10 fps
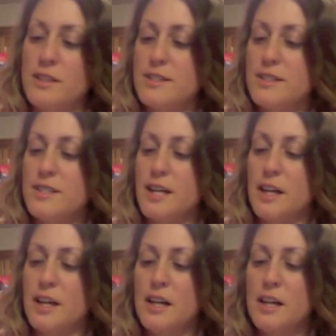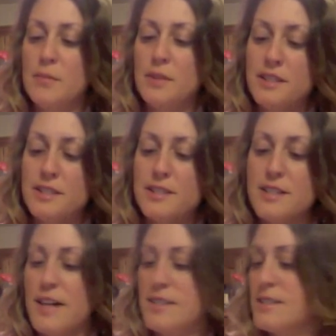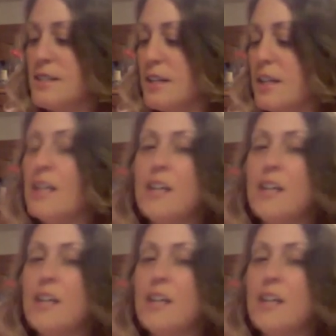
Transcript: stick. This is not sticking.